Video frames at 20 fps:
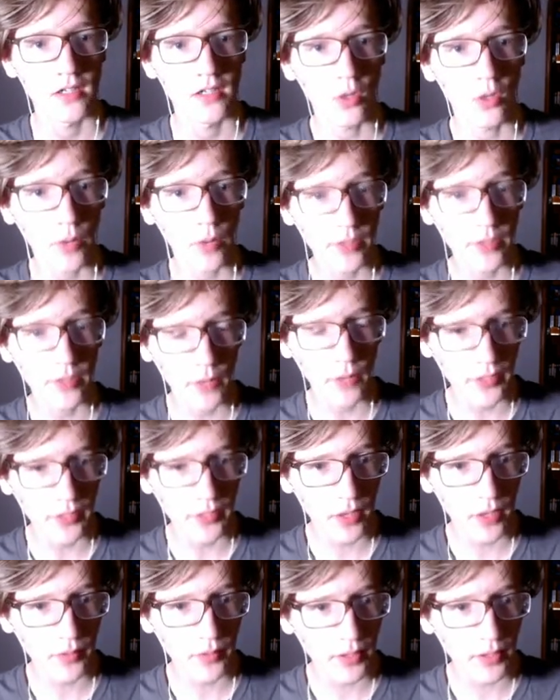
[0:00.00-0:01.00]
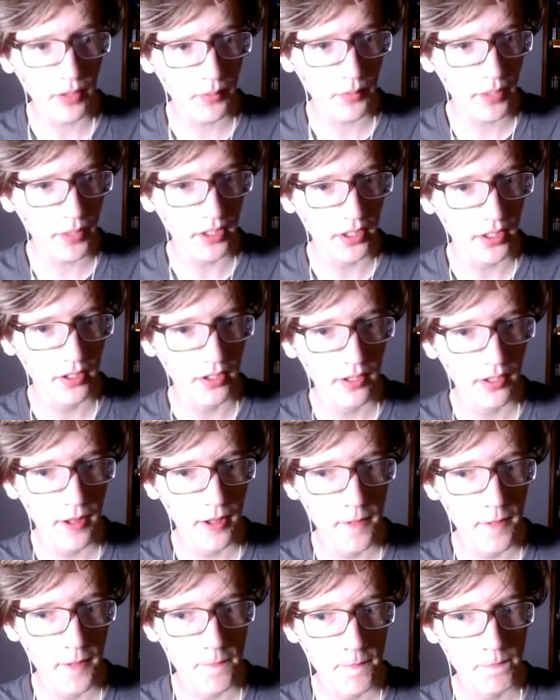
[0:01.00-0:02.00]
Oh wait, wait, wait, wait, wait, wait.
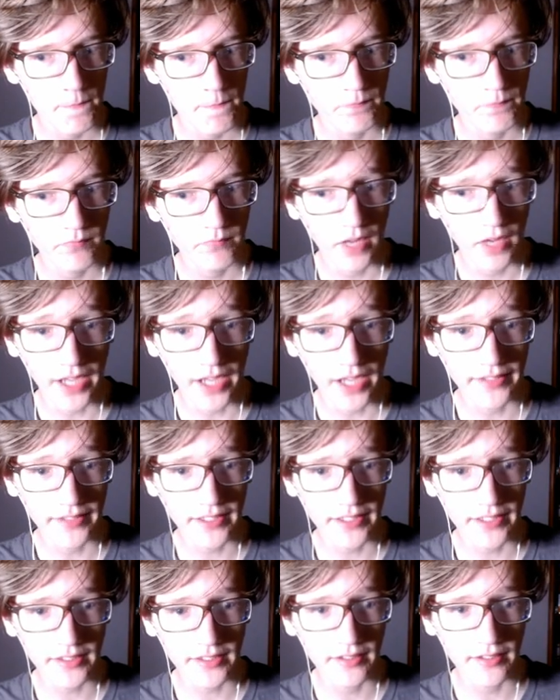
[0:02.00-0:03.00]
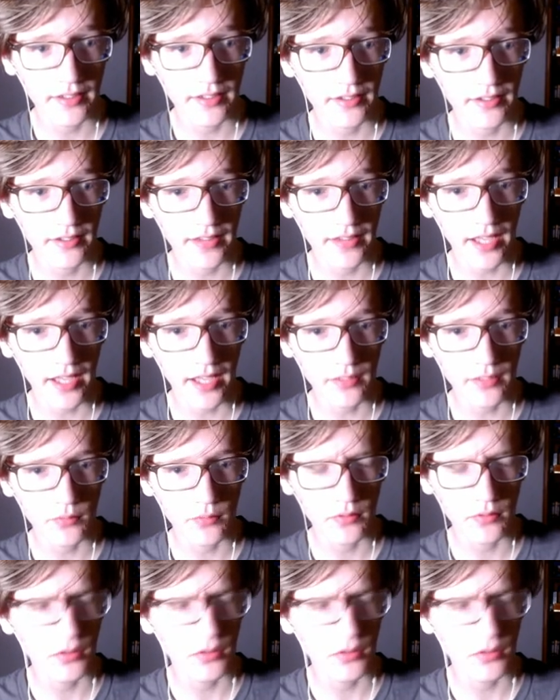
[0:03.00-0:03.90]
I think that...